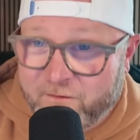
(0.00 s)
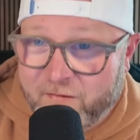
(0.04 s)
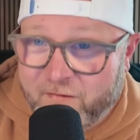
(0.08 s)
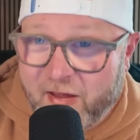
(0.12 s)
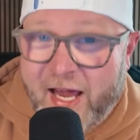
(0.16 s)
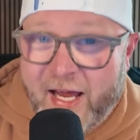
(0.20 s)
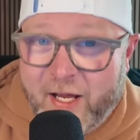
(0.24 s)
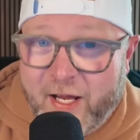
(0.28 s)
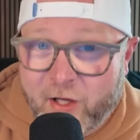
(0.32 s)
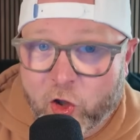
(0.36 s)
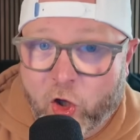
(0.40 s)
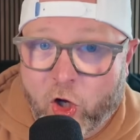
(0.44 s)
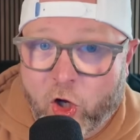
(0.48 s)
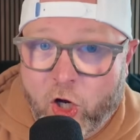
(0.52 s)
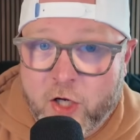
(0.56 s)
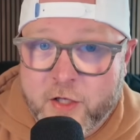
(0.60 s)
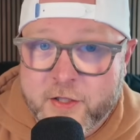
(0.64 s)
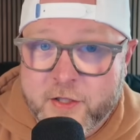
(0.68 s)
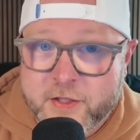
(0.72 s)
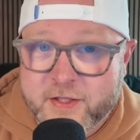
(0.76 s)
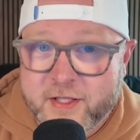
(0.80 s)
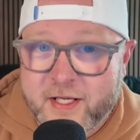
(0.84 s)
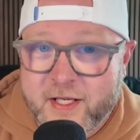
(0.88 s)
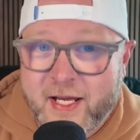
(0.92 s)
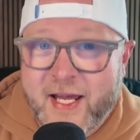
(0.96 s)
fat
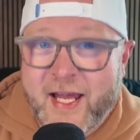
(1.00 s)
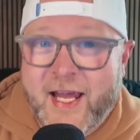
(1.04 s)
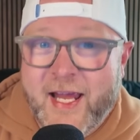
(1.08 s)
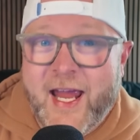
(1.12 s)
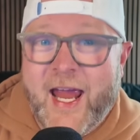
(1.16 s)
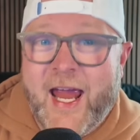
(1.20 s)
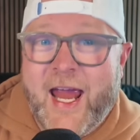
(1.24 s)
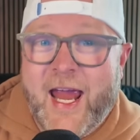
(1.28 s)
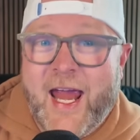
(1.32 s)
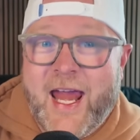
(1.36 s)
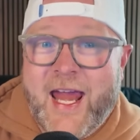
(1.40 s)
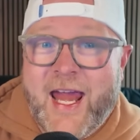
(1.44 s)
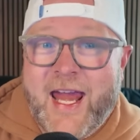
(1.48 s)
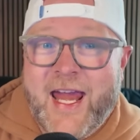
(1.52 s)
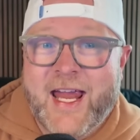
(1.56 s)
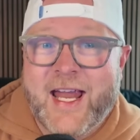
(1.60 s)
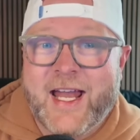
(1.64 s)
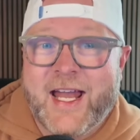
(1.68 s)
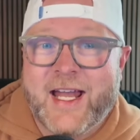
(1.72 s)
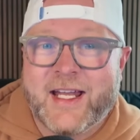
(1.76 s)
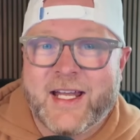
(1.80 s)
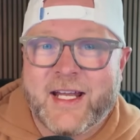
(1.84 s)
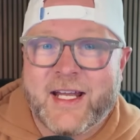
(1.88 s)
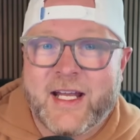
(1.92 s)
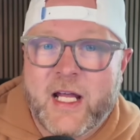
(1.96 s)
loss.
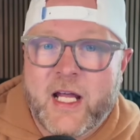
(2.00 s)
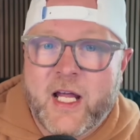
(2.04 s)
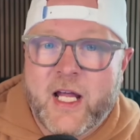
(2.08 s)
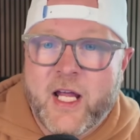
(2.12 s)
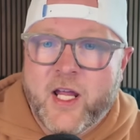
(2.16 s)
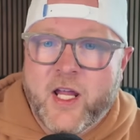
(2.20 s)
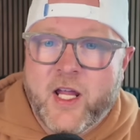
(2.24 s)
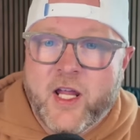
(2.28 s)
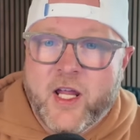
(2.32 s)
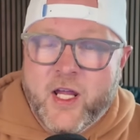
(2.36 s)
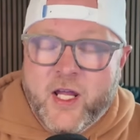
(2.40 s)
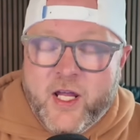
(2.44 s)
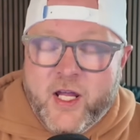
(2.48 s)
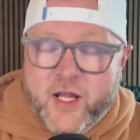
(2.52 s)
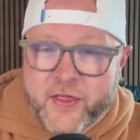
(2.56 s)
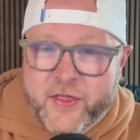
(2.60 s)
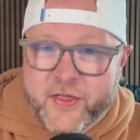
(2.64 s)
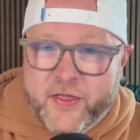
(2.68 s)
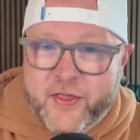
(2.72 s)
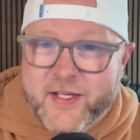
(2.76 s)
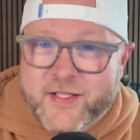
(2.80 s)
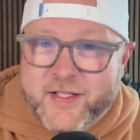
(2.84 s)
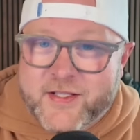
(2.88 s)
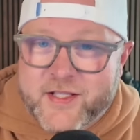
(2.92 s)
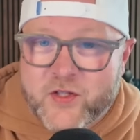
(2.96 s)
And
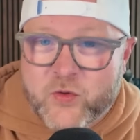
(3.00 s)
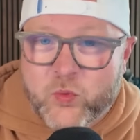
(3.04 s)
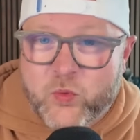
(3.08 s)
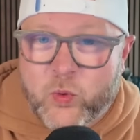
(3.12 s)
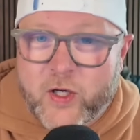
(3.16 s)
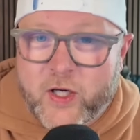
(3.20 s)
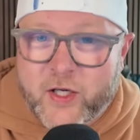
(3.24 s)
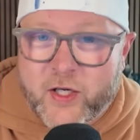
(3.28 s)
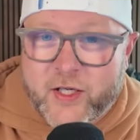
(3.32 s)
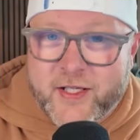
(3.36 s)
this is where it